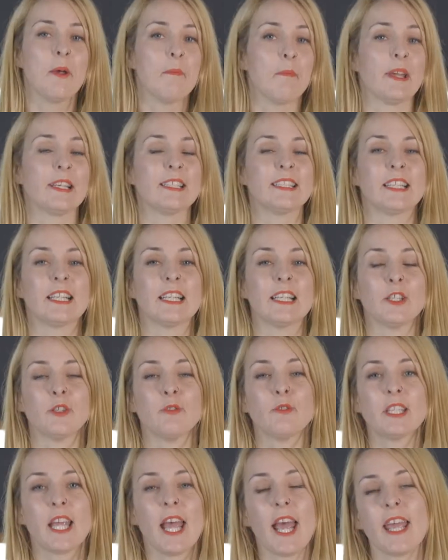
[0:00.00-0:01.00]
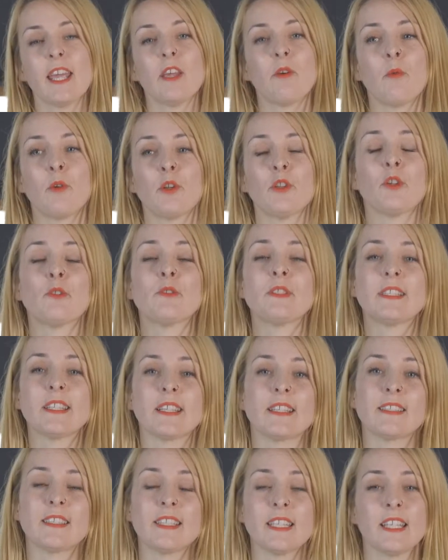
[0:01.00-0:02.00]
Basically, you take one of those
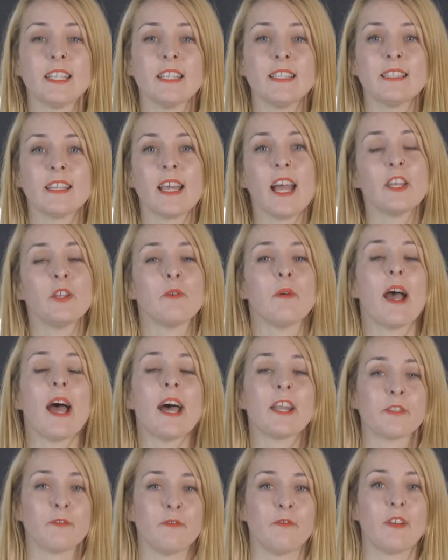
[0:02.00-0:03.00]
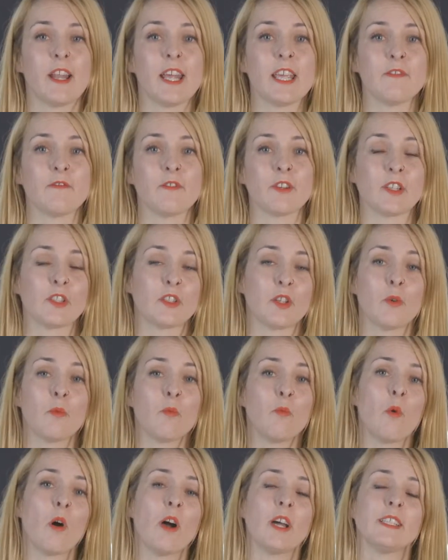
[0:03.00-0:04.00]
6 teas and you add a flavor. So
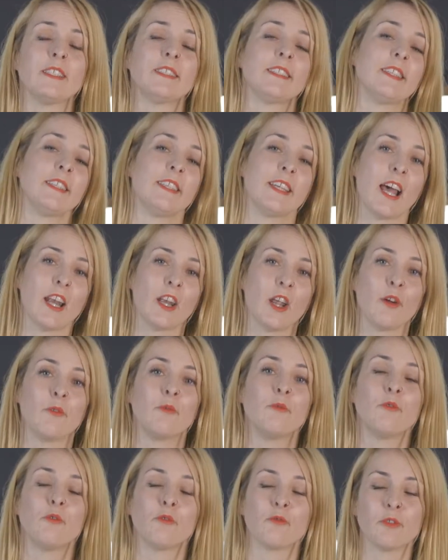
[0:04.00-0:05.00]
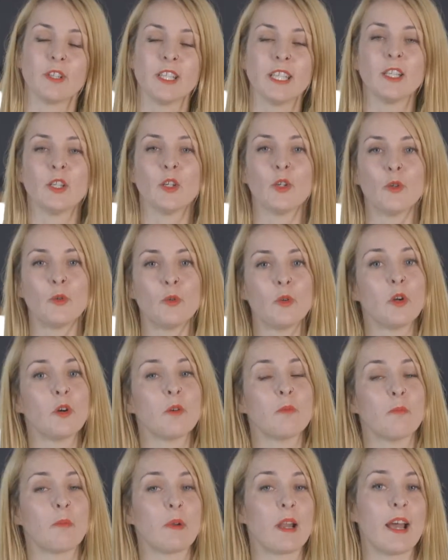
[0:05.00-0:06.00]
white, yellow, green,
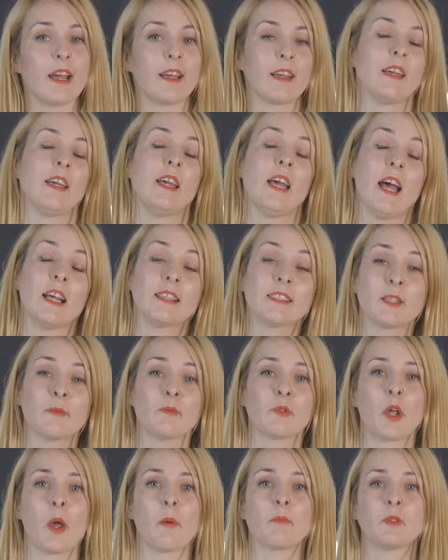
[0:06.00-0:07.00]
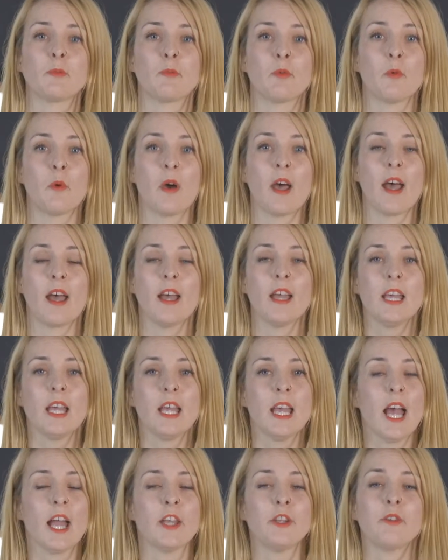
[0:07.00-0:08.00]
oolong, black, and sometimes Pu'er.
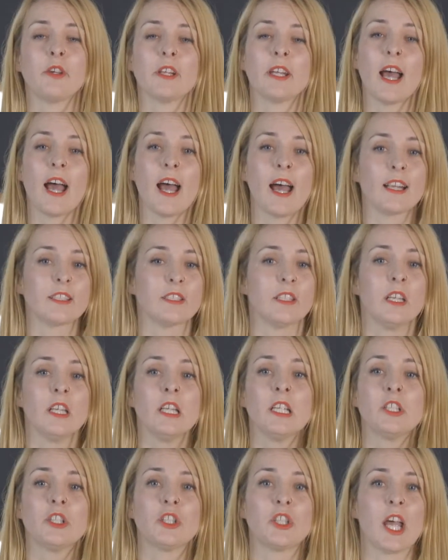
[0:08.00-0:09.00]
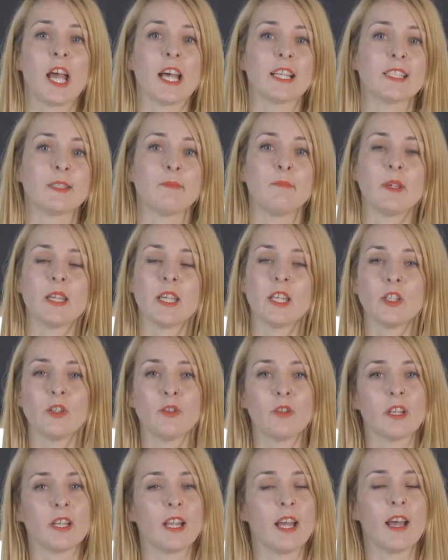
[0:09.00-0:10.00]
And you can add jasmine,
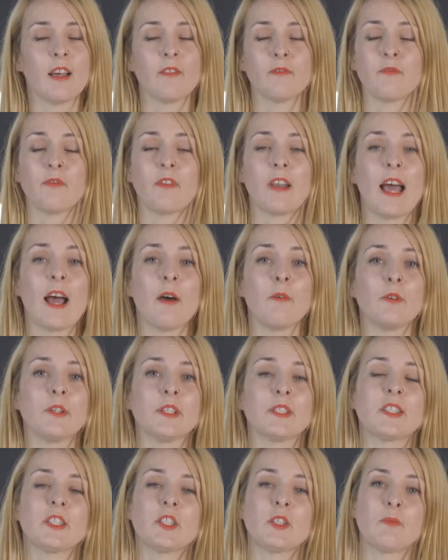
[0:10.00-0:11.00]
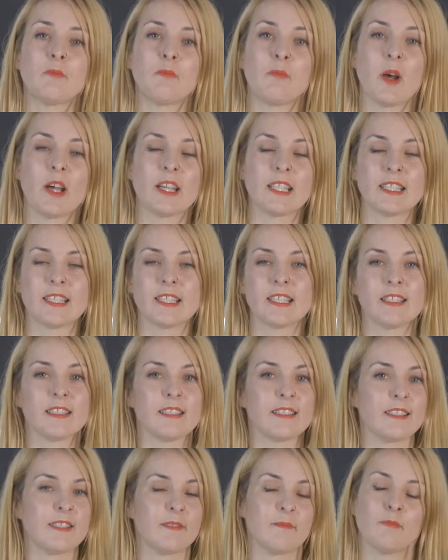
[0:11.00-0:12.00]
you can have flowers,
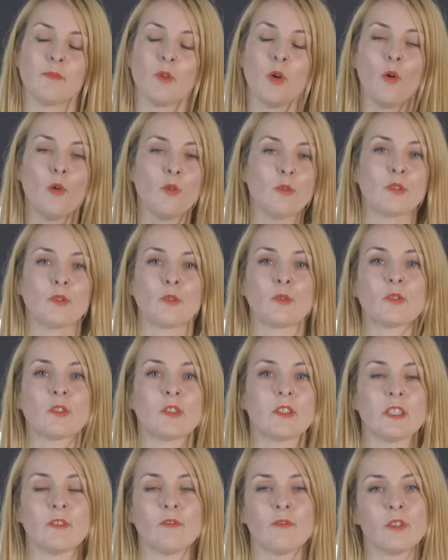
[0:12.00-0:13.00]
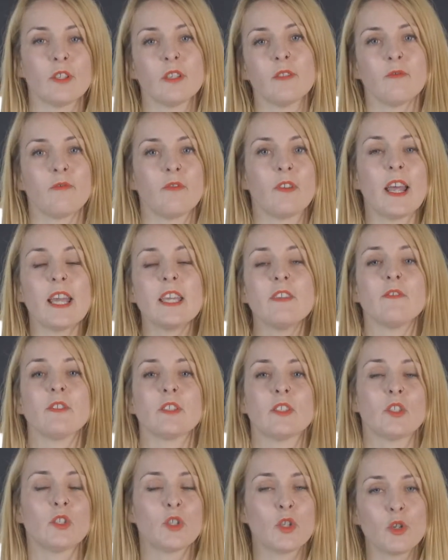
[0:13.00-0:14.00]
spices, all sorts of different
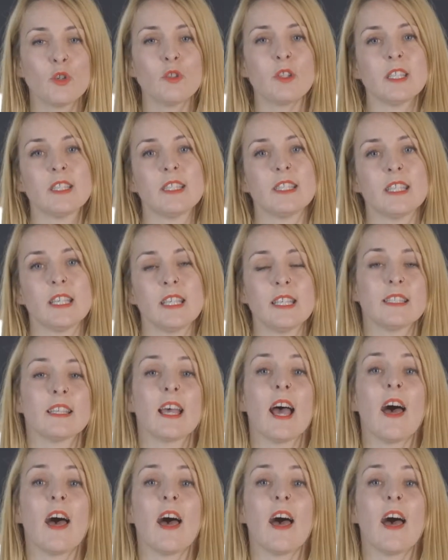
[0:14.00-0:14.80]
flavors to these teas,